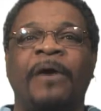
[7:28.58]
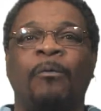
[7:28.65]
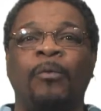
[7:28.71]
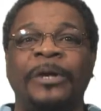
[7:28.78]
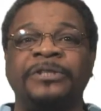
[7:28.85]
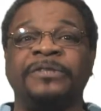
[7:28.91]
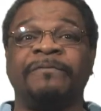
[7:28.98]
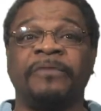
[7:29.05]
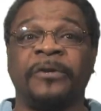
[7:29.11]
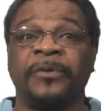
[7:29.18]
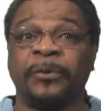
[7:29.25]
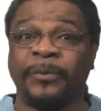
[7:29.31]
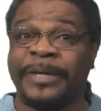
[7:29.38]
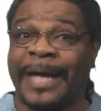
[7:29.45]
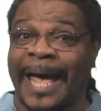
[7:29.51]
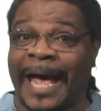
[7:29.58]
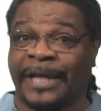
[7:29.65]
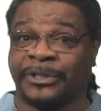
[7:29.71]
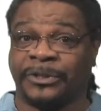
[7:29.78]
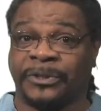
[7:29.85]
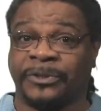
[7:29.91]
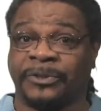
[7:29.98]
which of the three
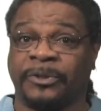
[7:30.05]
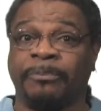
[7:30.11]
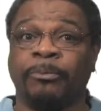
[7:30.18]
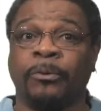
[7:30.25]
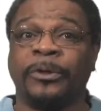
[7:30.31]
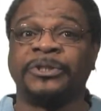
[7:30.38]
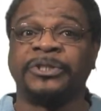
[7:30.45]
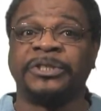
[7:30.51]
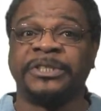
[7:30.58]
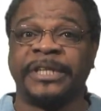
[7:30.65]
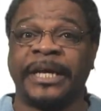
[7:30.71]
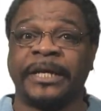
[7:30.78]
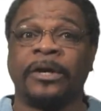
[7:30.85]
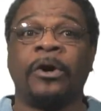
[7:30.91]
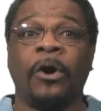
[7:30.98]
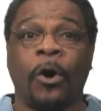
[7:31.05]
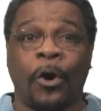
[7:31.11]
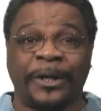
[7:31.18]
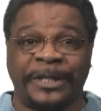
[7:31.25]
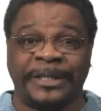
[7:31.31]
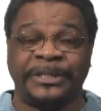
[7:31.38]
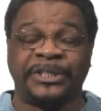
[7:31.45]
actions the board should take
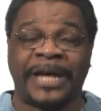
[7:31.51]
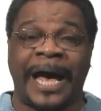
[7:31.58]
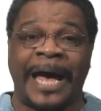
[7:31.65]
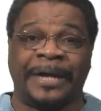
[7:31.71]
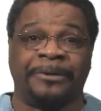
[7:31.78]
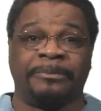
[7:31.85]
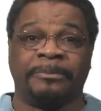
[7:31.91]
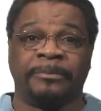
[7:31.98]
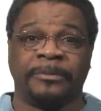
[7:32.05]
on each item.